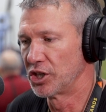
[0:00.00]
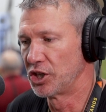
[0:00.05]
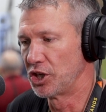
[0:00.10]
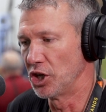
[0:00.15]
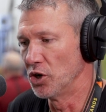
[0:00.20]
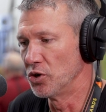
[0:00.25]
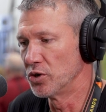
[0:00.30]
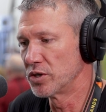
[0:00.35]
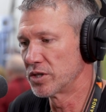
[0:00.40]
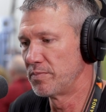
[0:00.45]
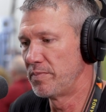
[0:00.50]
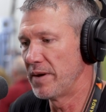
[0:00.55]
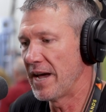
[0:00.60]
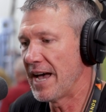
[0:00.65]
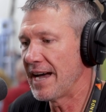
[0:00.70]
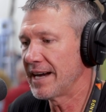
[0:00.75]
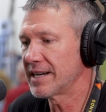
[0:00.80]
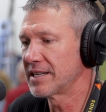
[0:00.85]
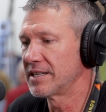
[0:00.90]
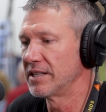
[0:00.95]
goes
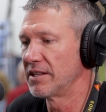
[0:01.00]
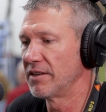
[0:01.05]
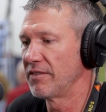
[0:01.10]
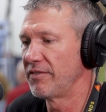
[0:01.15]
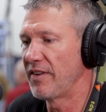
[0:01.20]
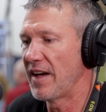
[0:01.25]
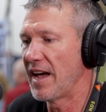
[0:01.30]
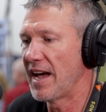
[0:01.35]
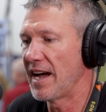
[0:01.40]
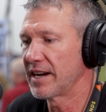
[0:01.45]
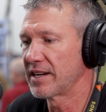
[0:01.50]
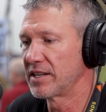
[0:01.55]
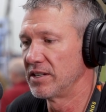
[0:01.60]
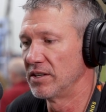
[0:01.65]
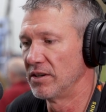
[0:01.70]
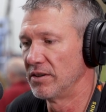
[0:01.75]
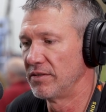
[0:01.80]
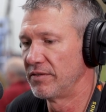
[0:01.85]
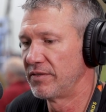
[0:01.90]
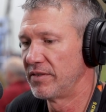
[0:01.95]
back to the fact
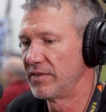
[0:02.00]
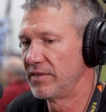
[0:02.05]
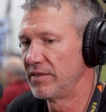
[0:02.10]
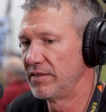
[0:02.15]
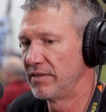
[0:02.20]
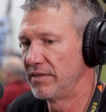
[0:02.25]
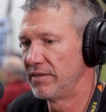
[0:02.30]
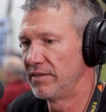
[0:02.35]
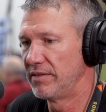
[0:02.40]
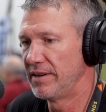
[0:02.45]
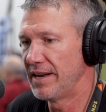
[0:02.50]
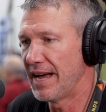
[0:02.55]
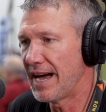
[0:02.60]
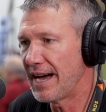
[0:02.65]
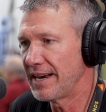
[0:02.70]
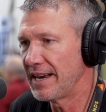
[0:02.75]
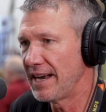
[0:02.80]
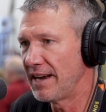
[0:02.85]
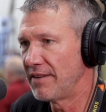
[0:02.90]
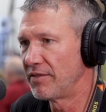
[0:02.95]
of
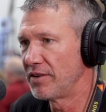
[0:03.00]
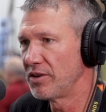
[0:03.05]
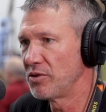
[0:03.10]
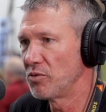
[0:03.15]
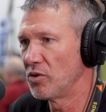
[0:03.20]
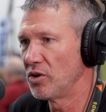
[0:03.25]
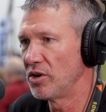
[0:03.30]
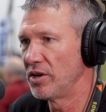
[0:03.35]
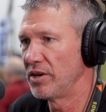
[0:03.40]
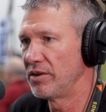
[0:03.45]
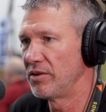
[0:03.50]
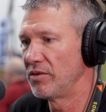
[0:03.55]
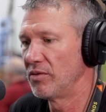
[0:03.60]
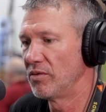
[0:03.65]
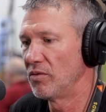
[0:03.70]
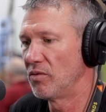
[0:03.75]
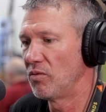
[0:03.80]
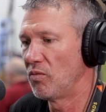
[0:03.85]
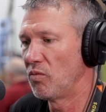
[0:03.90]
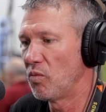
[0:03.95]
not everyone
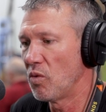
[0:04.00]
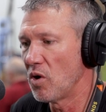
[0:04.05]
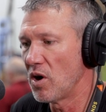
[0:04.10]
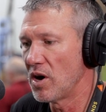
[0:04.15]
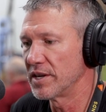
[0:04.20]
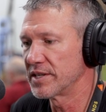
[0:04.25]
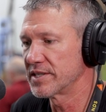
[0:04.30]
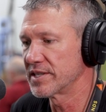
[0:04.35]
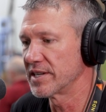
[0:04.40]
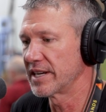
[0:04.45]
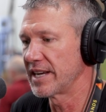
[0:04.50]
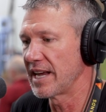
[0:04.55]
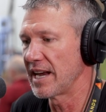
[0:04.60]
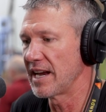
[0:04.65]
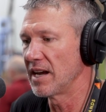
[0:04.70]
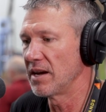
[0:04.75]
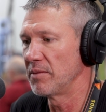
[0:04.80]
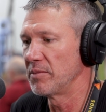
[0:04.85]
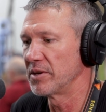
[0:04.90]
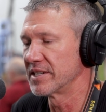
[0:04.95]
wants a
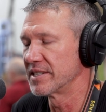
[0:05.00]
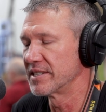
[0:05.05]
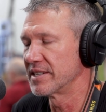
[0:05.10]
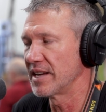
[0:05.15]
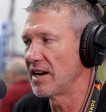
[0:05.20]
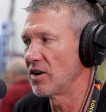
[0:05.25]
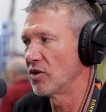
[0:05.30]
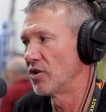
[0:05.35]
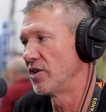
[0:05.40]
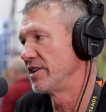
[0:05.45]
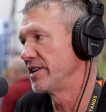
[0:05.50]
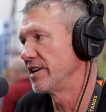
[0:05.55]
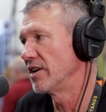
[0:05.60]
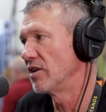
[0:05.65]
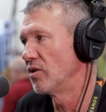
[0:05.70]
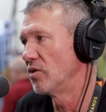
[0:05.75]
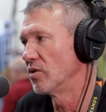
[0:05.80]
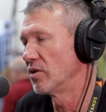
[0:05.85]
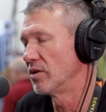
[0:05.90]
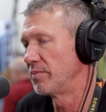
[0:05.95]
cam exa- or,
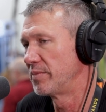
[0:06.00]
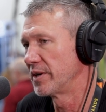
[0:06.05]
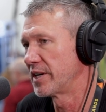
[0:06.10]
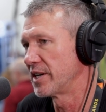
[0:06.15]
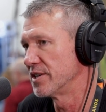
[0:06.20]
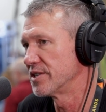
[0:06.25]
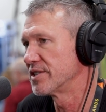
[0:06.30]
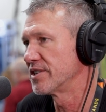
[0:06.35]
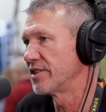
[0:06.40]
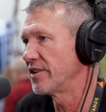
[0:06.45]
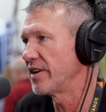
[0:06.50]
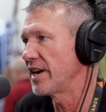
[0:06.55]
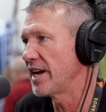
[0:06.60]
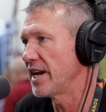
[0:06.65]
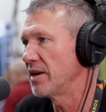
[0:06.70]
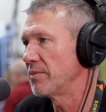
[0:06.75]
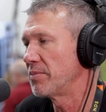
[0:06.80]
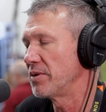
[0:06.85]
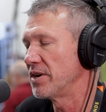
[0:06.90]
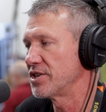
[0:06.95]
or because of their
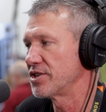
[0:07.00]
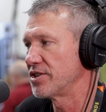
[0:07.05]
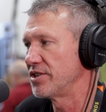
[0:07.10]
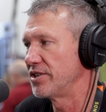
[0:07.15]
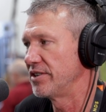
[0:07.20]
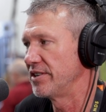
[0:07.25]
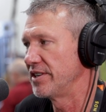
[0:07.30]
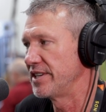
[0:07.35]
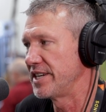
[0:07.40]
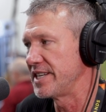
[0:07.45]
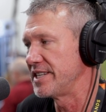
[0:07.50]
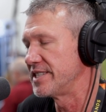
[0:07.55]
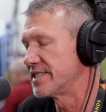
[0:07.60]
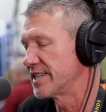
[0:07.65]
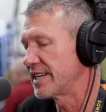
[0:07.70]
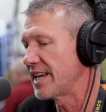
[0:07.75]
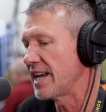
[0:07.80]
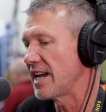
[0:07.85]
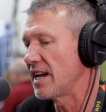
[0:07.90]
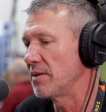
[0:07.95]
hand pressure needs
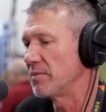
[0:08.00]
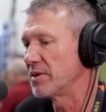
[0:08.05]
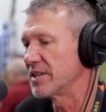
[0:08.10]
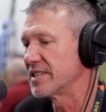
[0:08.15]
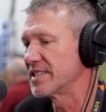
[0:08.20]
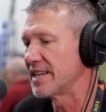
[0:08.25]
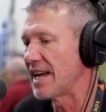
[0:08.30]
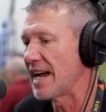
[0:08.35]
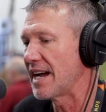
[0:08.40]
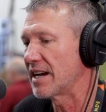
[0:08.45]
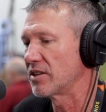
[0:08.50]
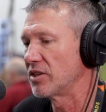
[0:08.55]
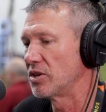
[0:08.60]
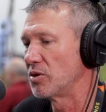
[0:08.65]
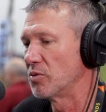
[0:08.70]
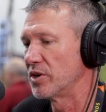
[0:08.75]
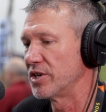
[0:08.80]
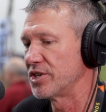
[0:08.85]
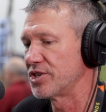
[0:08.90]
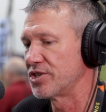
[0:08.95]
a cam exactly
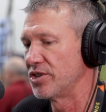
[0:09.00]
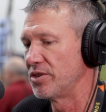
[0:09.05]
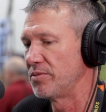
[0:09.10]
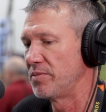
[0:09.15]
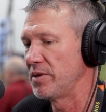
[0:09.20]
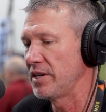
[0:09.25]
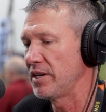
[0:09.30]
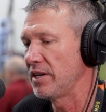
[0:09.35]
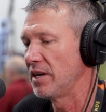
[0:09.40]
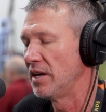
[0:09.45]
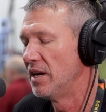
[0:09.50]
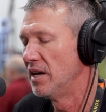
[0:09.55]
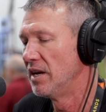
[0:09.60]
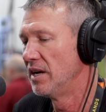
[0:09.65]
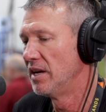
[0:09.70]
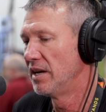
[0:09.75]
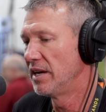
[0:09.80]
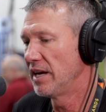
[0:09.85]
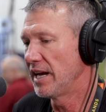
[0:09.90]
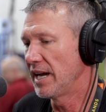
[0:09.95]
where it should be.
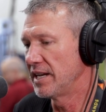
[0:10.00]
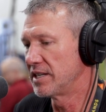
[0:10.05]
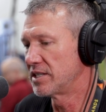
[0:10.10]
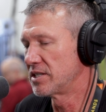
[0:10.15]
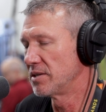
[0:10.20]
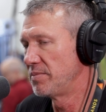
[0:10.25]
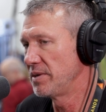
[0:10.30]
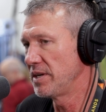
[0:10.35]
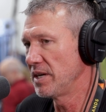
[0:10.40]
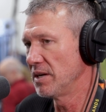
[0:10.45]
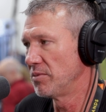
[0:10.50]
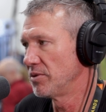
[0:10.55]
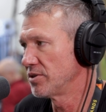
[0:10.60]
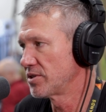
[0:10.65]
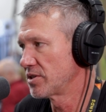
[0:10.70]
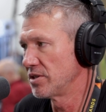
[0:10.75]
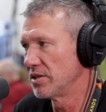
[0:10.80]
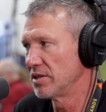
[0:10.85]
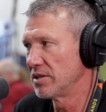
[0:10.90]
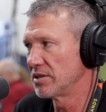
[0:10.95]
And to be able
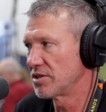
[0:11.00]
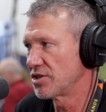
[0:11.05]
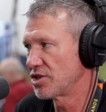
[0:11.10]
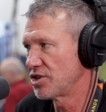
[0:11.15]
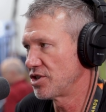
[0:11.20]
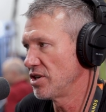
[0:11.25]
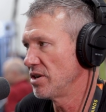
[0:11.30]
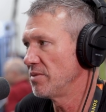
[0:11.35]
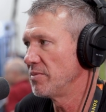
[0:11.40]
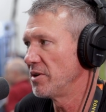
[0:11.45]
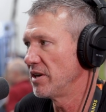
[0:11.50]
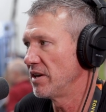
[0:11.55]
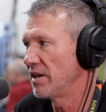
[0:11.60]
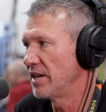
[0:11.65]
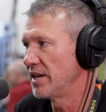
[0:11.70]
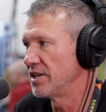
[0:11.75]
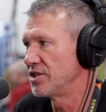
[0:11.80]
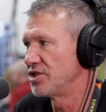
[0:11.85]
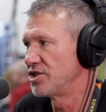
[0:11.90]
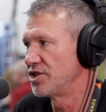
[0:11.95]
to shim it
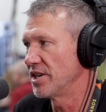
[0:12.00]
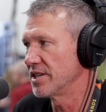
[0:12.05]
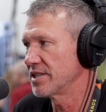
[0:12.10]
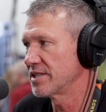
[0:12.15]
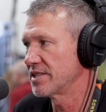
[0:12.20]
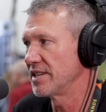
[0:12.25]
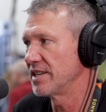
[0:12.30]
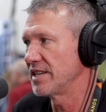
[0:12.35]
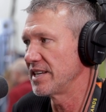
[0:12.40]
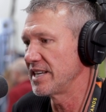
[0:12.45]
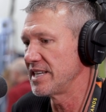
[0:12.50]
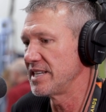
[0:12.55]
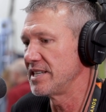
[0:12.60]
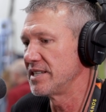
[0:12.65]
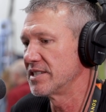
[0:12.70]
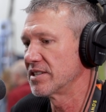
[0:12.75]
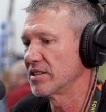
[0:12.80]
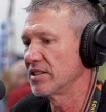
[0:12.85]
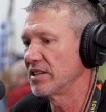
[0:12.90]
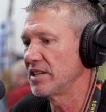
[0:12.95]
and adjust it
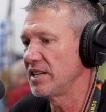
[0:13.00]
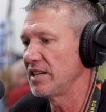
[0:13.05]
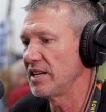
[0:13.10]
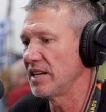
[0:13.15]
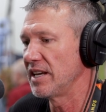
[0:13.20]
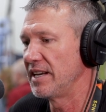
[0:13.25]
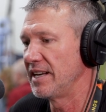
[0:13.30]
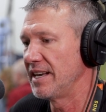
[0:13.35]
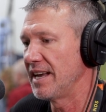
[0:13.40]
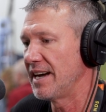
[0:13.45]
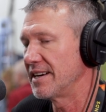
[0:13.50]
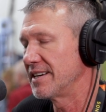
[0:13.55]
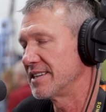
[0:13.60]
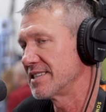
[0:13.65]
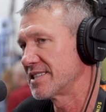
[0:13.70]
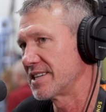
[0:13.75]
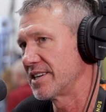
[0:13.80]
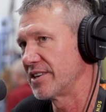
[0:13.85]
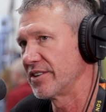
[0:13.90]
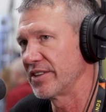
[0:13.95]
easily and not
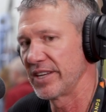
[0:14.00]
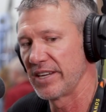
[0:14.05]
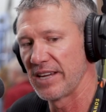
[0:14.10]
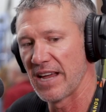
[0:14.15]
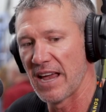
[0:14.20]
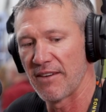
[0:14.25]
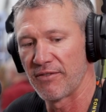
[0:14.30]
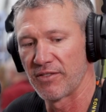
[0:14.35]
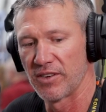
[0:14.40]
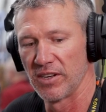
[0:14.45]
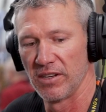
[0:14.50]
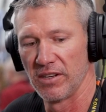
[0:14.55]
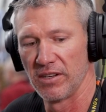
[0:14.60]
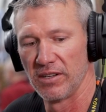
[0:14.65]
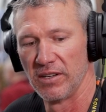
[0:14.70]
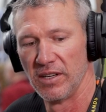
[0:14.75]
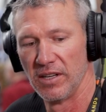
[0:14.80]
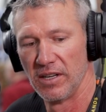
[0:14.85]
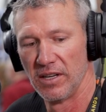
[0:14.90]
necessarily have to